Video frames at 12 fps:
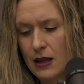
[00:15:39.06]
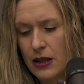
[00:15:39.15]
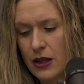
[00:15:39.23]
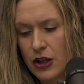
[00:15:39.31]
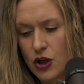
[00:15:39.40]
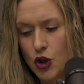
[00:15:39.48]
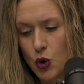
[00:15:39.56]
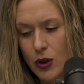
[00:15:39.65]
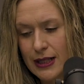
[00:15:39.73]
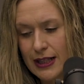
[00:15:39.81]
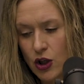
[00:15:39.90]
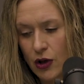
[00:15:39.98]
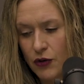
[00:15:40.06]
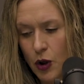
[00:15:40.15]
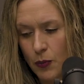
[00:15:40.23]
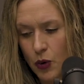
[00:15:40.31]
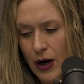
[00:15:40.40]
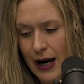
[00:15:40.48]
The joy center of
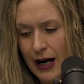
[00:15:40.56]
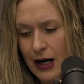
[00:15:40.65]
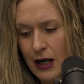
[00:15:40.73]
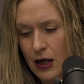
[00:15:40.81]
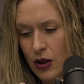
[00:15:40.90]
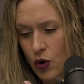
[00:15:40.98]
your brain,